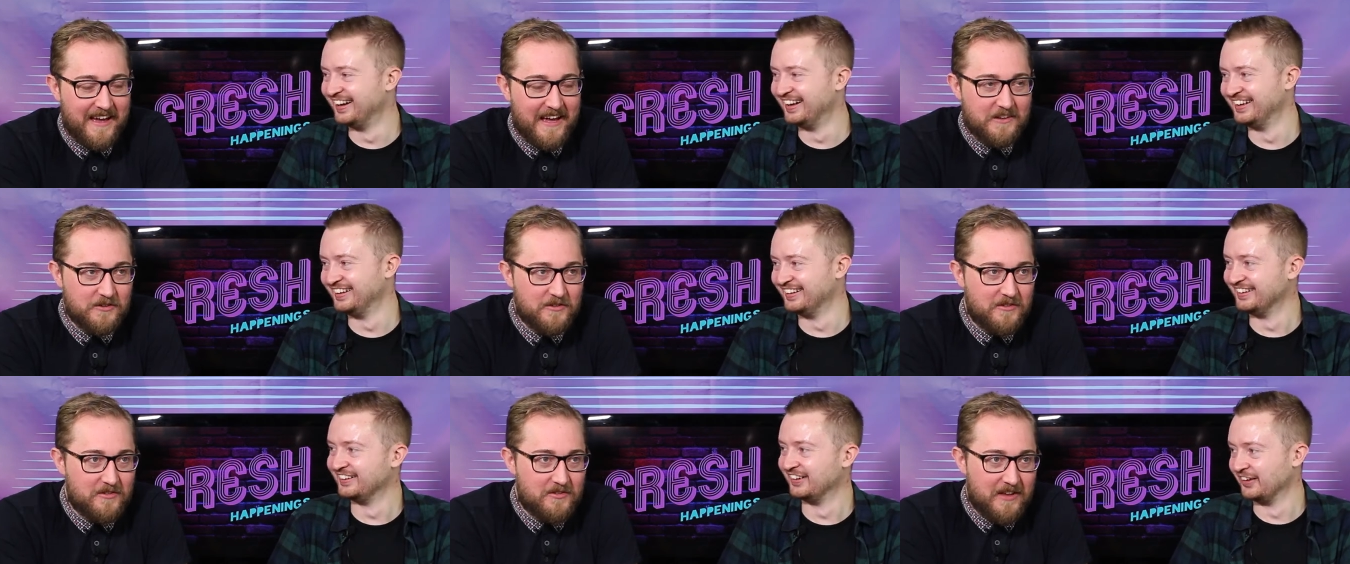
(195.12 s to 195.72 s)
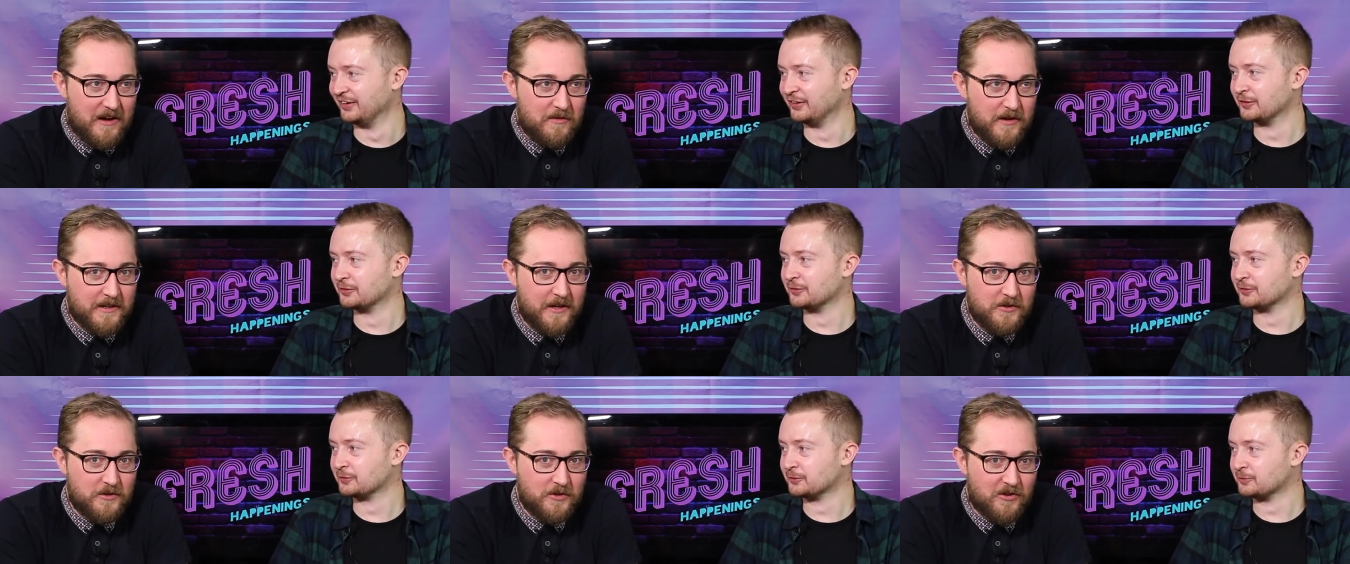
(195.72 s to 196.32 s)
Speaker 1: It doesn't sound
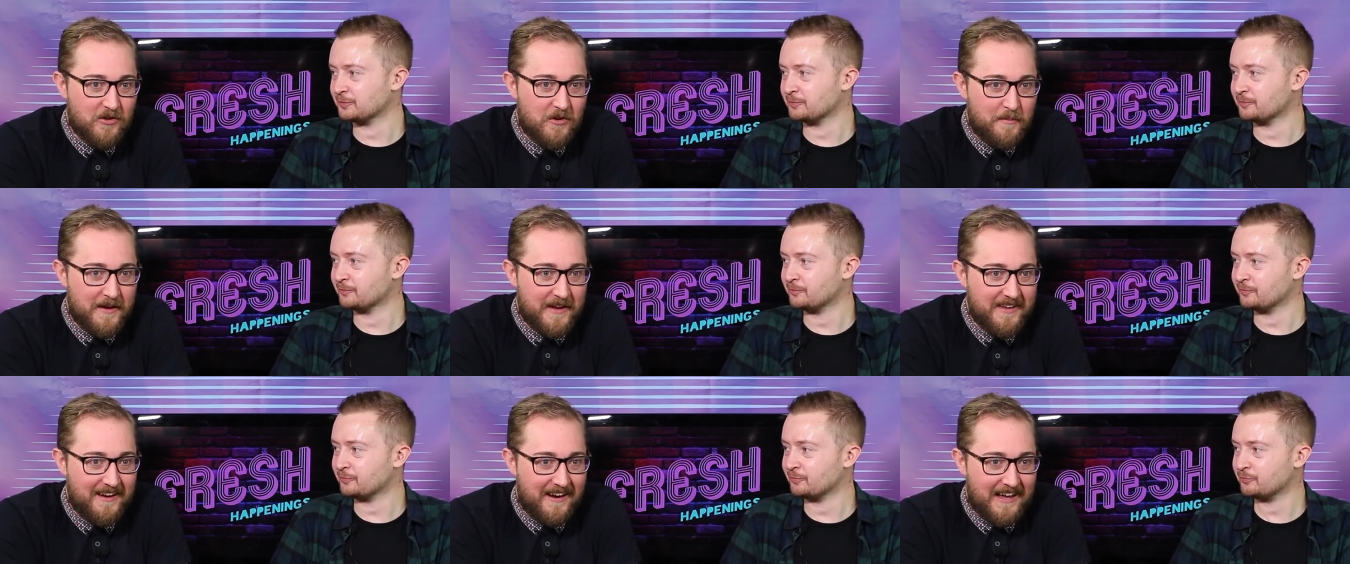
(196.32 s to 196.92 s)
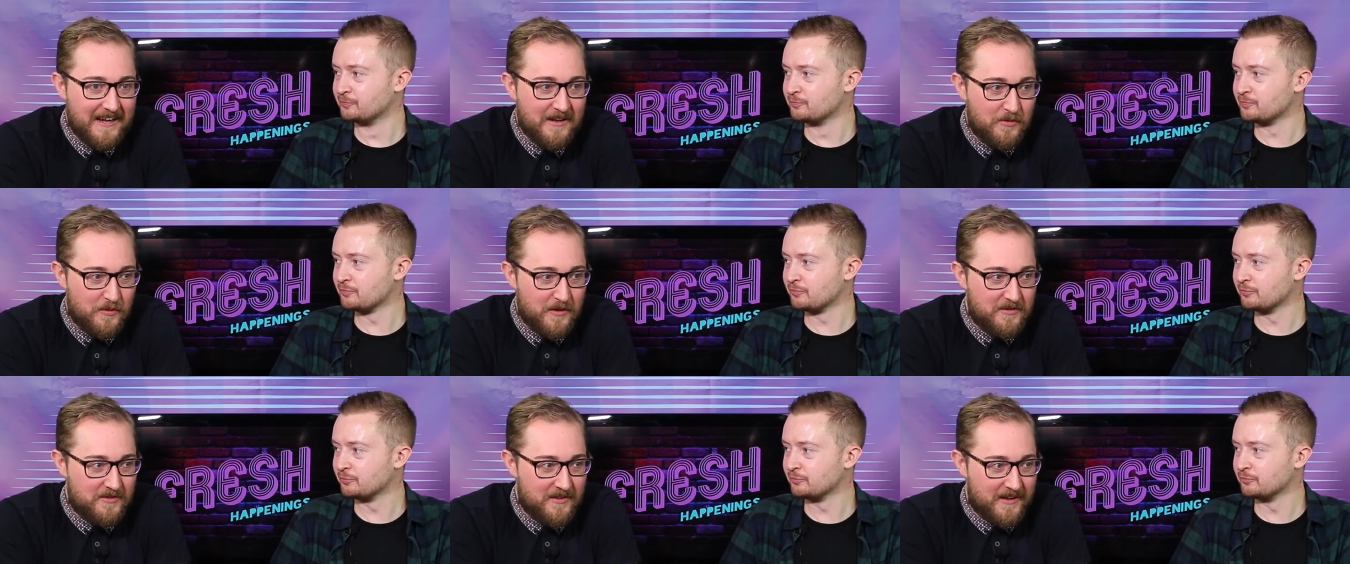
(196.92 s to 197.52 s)
like a European
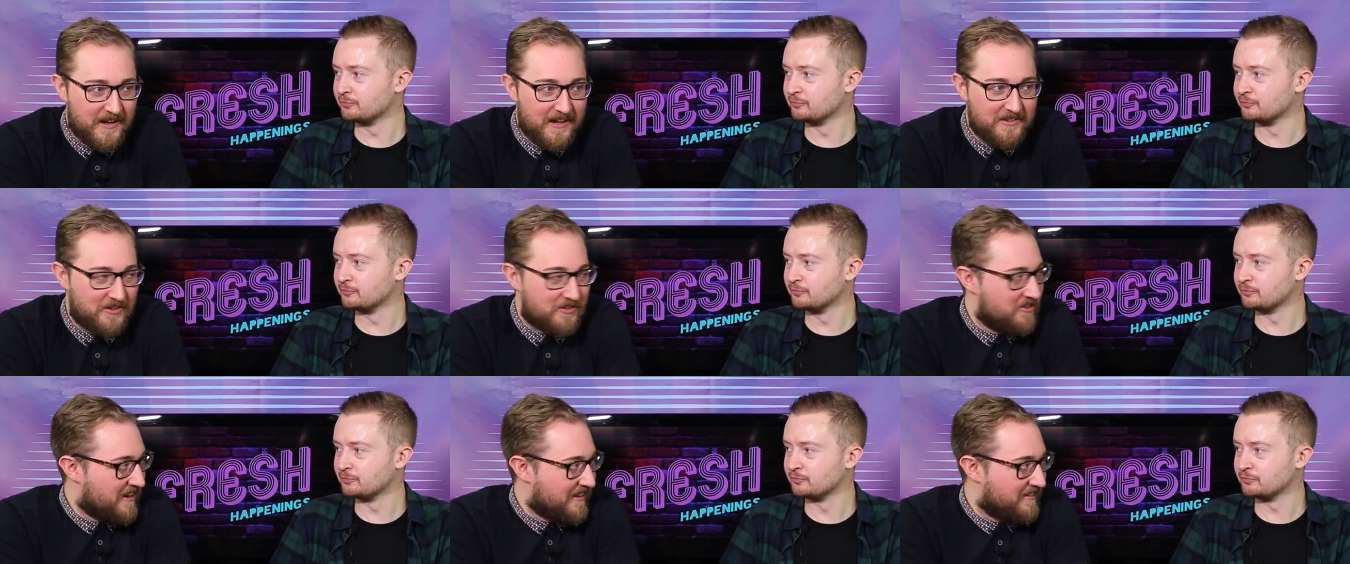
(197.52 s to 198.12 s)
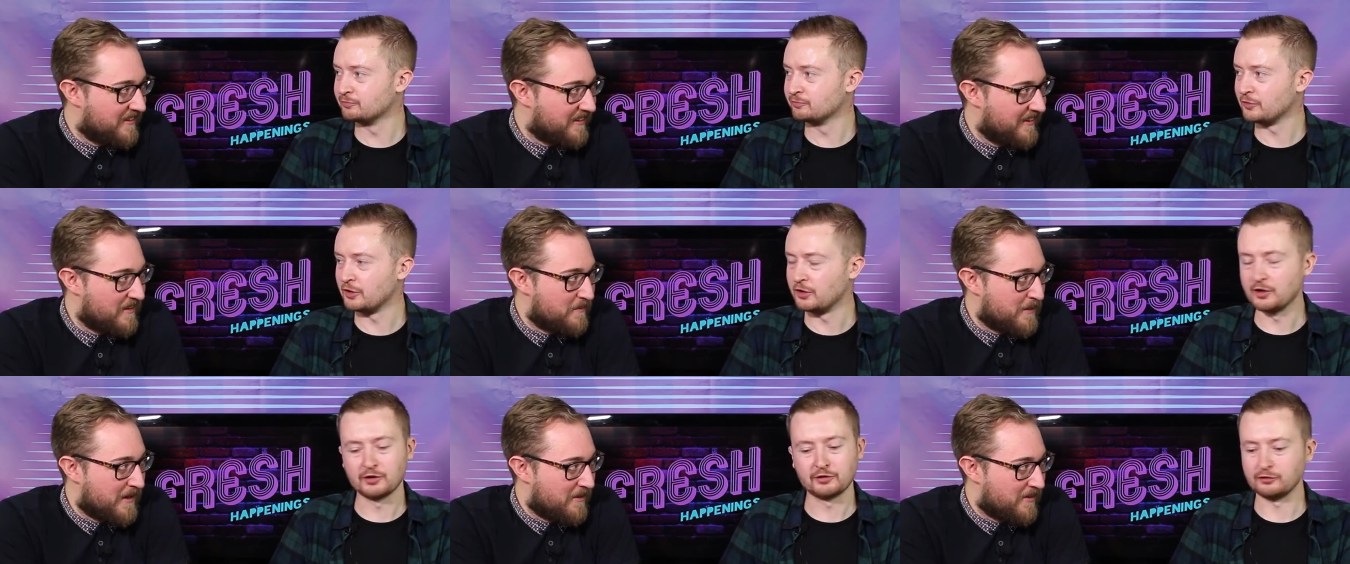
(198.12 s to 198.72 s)
language the guys are chanting in
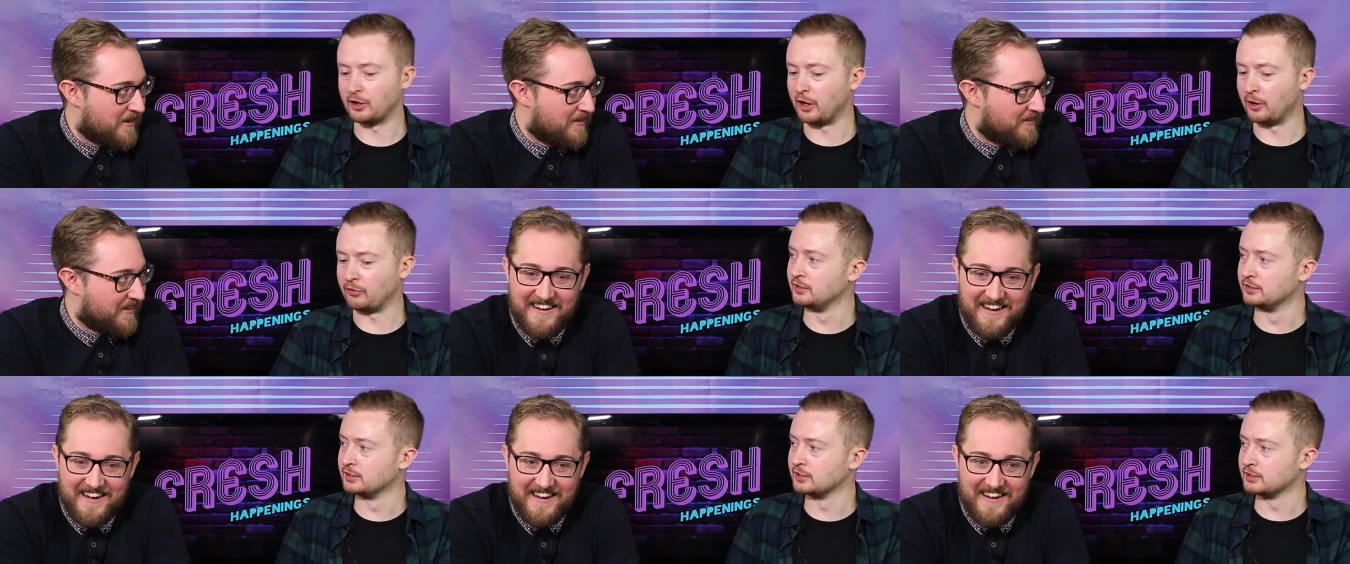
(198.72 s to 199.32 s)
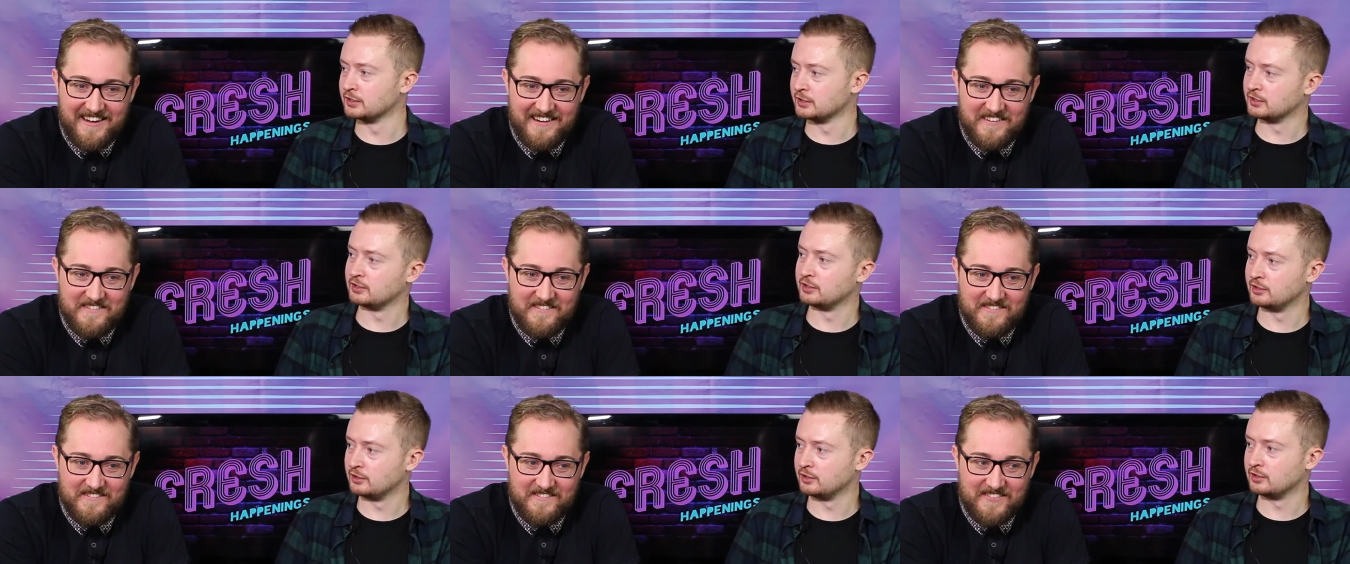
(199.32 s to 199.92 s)
the background. No.
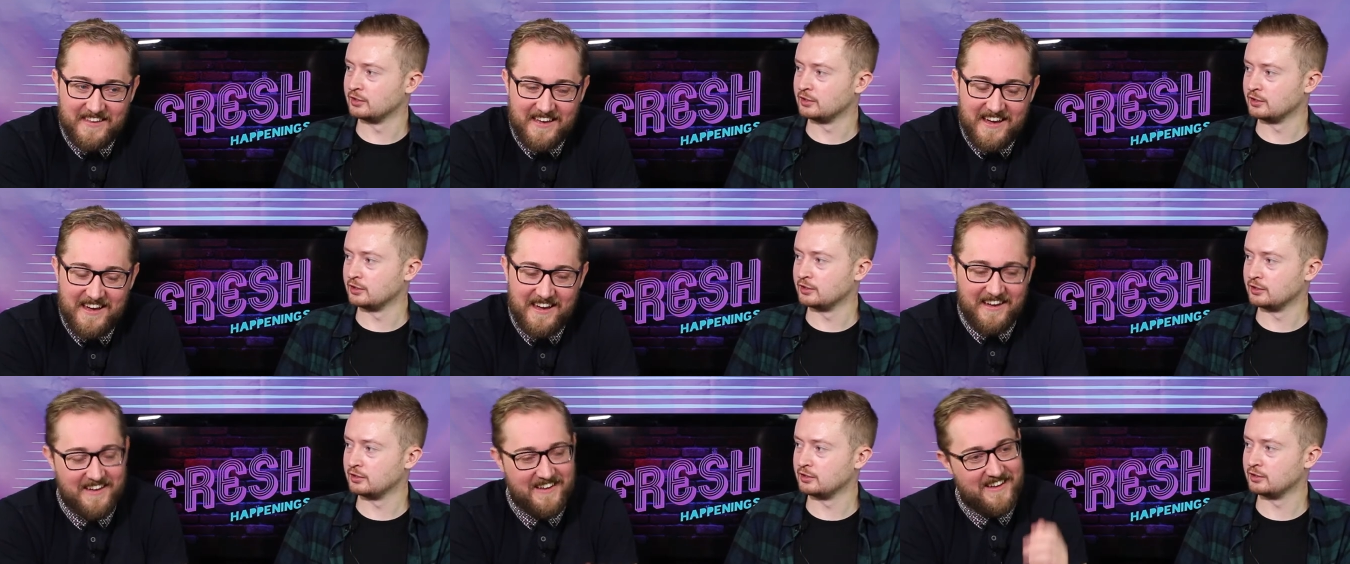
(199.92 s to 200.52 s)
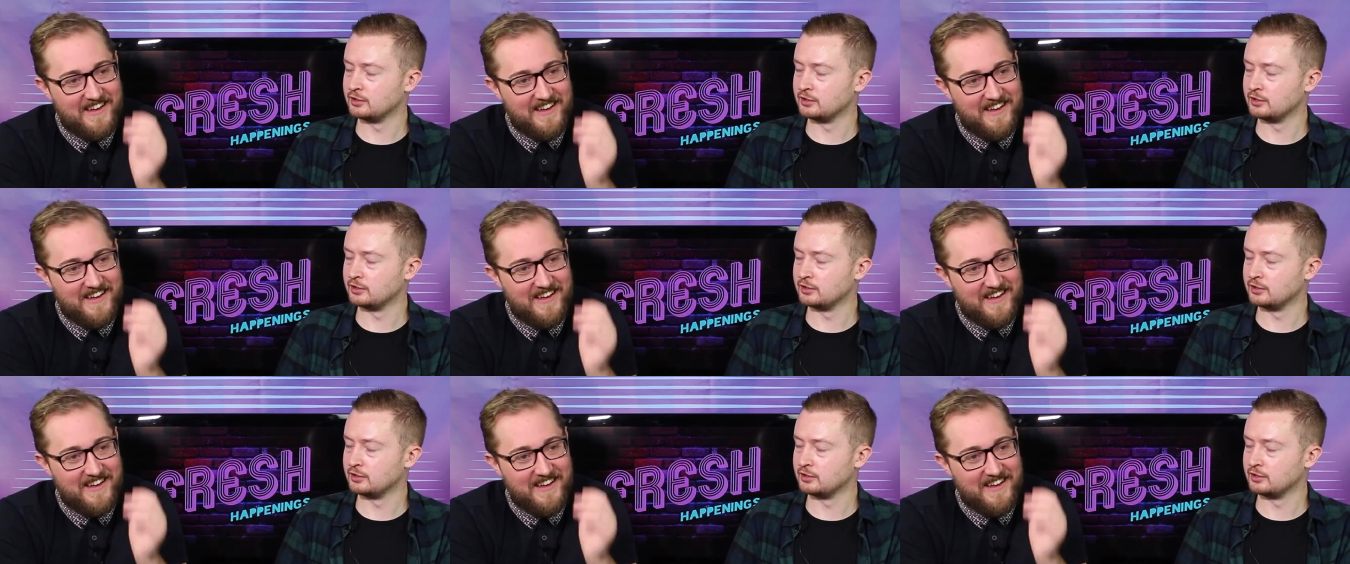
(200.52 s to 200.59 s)
Um, yeah.